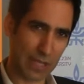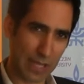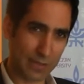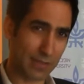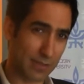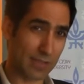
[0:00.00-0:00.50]

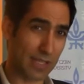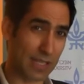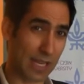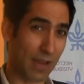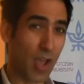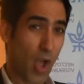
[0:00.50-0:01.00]

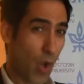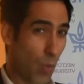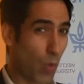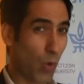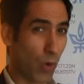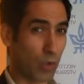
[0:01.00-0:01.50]
understanding
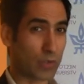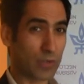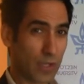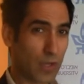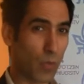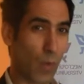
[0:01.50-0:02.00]

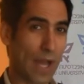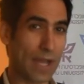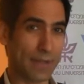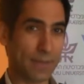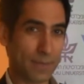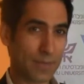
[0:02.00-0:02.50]

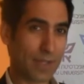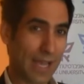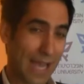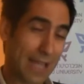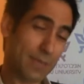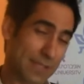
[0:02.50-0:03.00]
worldwide,
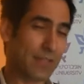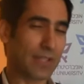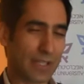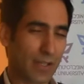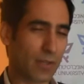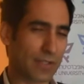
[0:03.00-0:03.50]
and
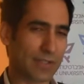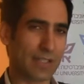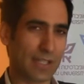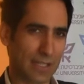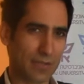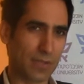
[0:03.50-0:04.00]
specifically, obviously,
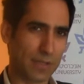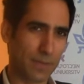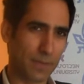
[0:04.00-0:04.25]
in Israel.